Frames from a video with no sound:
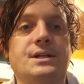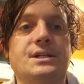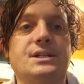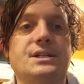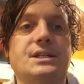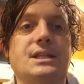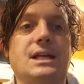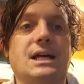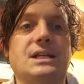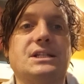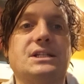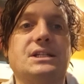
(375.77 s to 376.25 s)

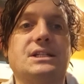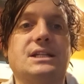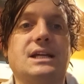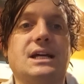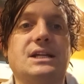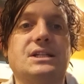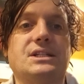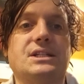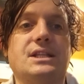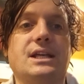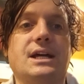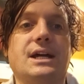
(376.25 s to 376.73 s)
So that's the
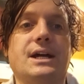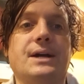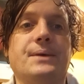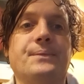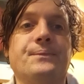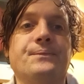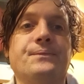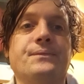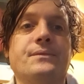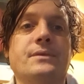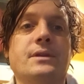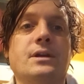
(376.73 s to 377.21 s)
test there.
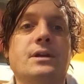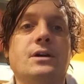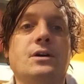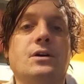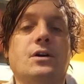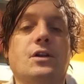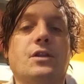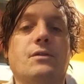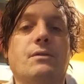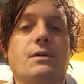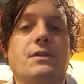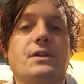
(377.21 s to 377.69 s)

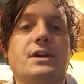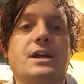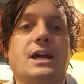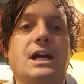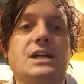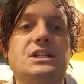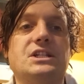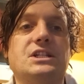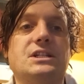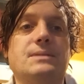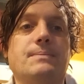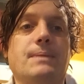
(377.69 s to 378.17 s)
There are other
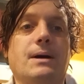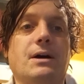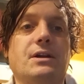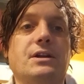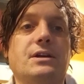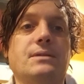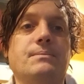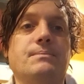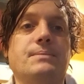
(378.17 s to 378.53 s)
cases about it.